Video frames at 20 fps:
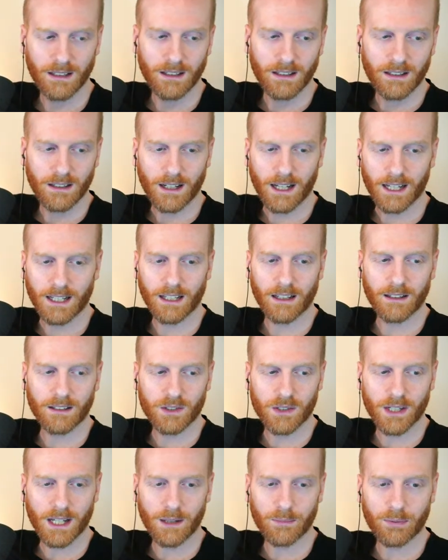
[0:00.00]
I can
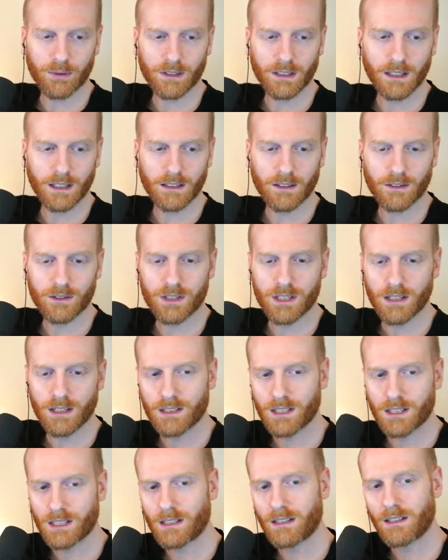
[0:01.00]
try putting it on
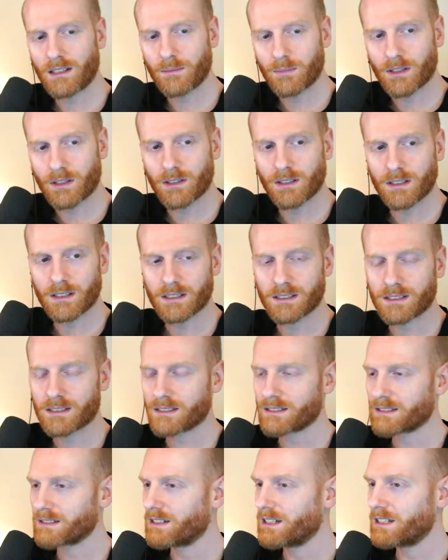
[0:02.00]
GOG
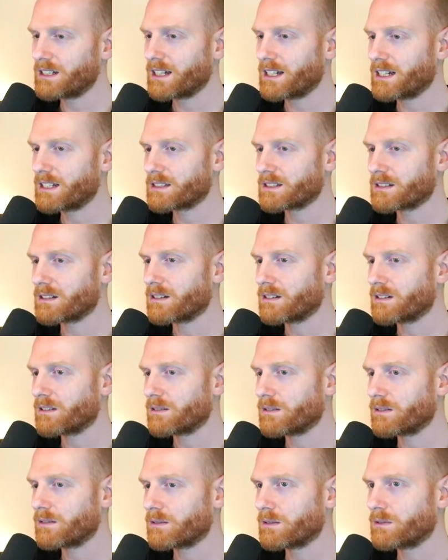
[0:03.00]
because it has
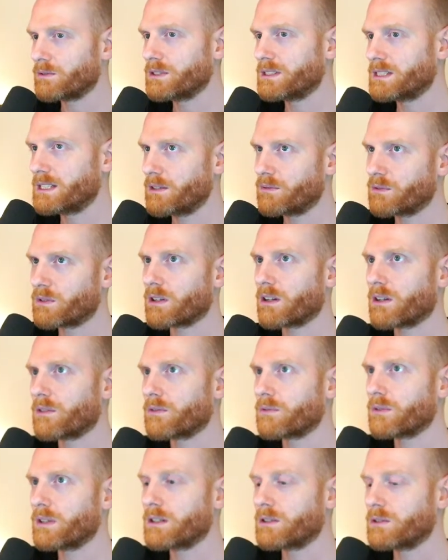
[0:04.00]
received a lot
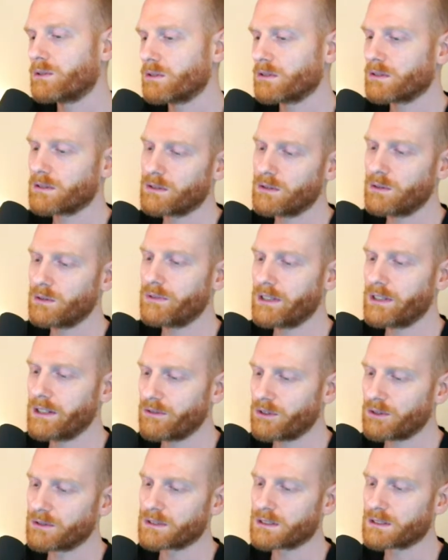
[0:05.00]
of really cool
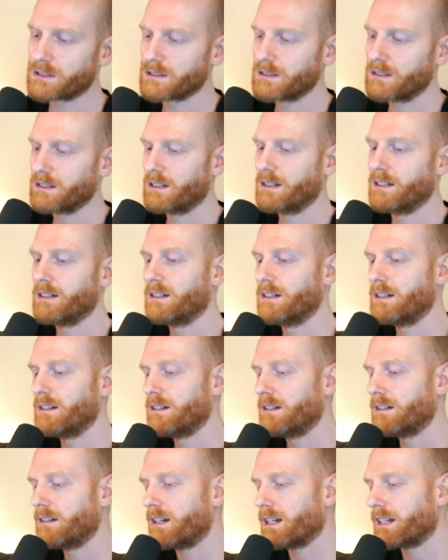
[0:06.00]
reviews.
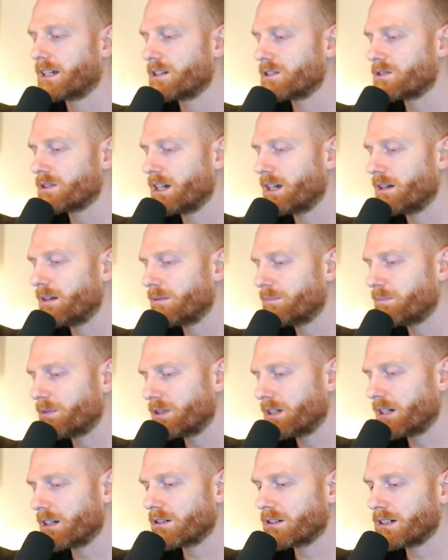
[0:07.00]
I can try
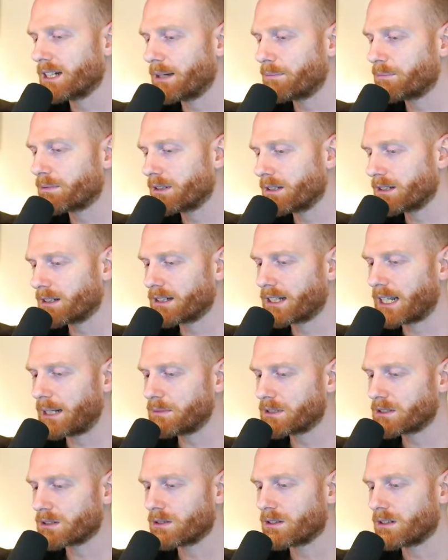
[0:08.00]
putting it on Epic Game
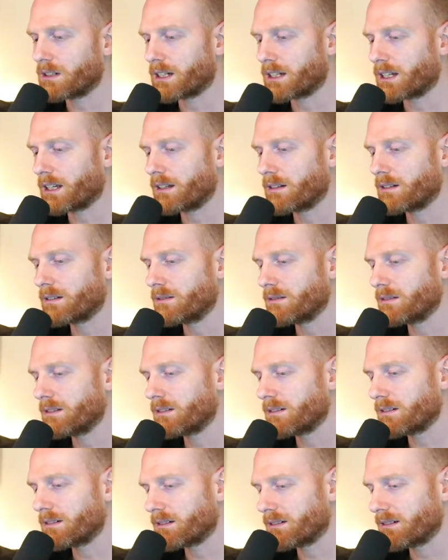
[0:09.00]
Store. I can
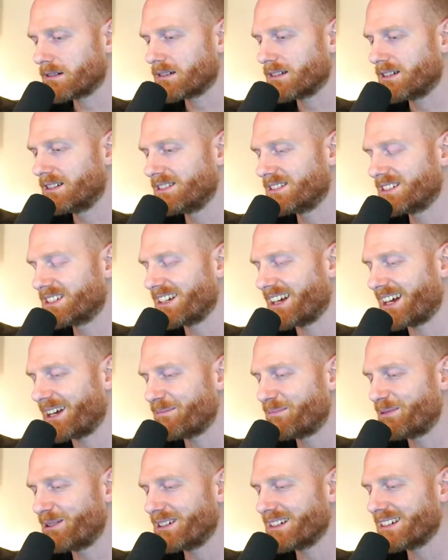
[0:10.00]
try
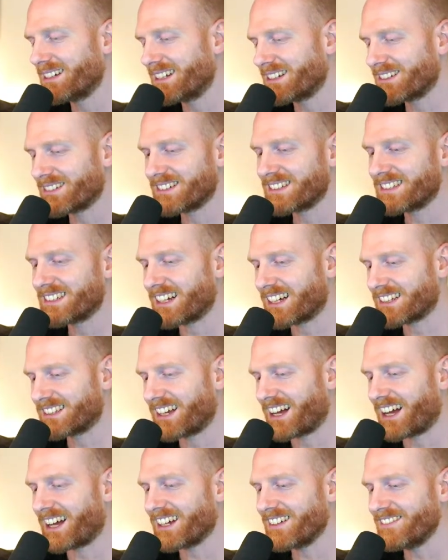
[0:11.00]
putting it on the
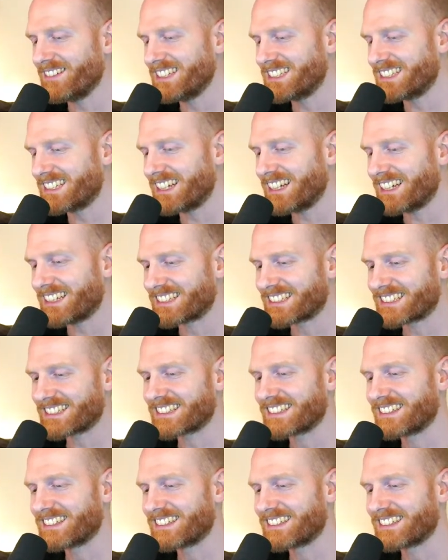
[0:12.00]
Atari VCS.